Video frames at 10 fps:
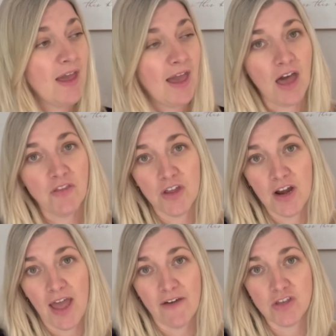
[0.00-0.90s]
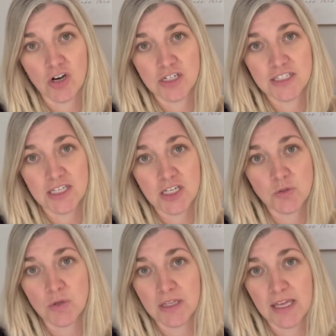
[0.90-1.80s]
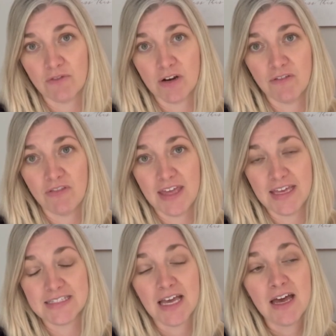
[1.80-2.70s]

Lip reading: out there having yard sales, wanting to get rid of things.